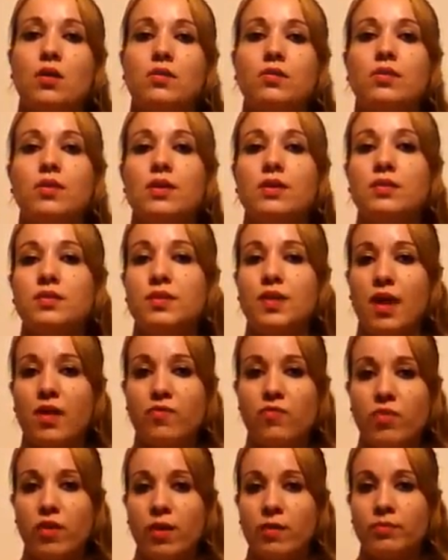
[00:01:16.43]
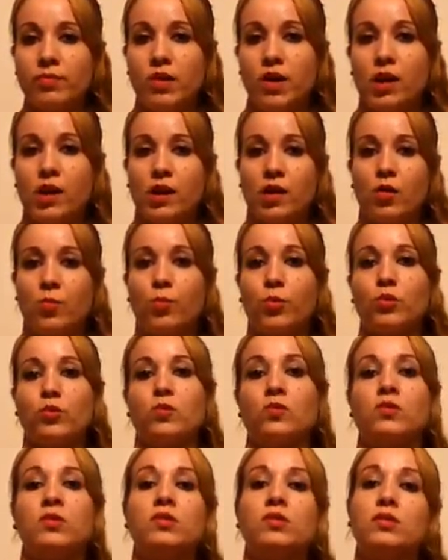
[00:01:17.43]
This gave them the
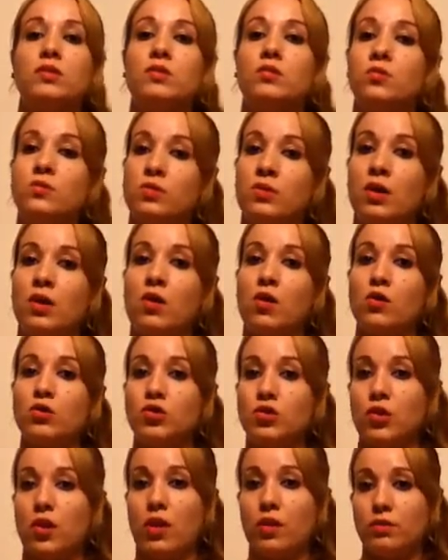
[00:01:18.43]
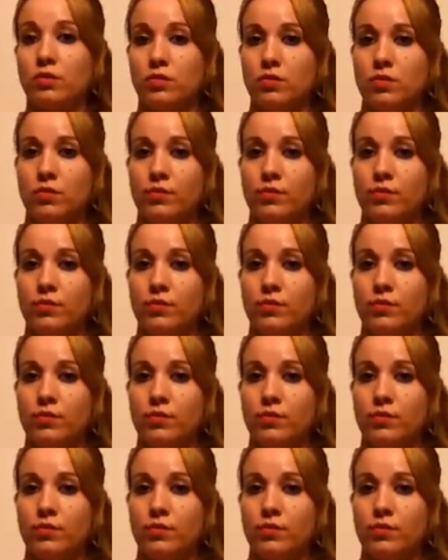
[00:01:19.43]
opportunity to negotiate.